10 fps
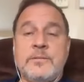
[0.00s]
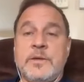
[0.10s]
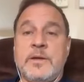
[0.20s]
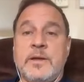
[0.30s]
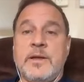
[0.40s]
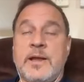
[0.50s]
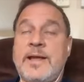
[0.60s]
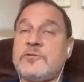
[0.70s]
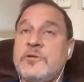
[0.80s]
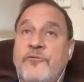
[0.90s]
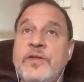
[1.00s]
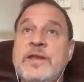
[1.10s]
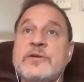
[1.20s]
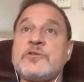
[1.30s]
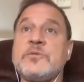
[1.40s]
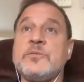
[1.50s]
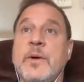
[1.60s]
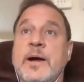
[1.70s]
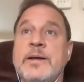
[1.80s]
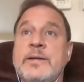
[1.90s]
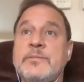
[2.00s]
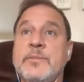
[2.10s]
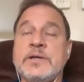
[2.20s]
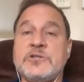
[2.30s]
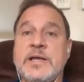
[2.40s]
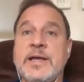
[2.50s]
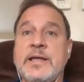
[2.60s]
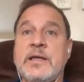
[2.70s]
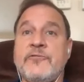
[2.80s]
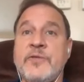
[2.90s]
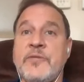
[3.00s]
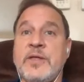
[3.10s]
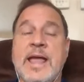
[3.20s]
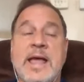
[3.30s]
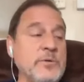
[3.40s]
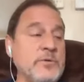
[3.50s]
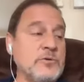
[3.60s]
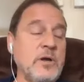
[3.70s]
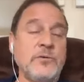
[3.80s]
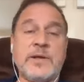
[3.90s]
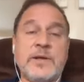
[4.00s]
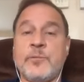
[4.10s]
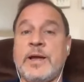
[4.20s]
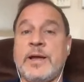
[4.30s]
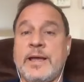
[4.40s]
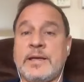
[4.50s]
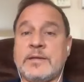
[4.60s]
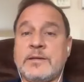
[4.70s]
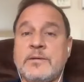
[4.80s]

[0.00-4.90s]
And and I actually finished by by saying, if nothing happens, I'll never pray again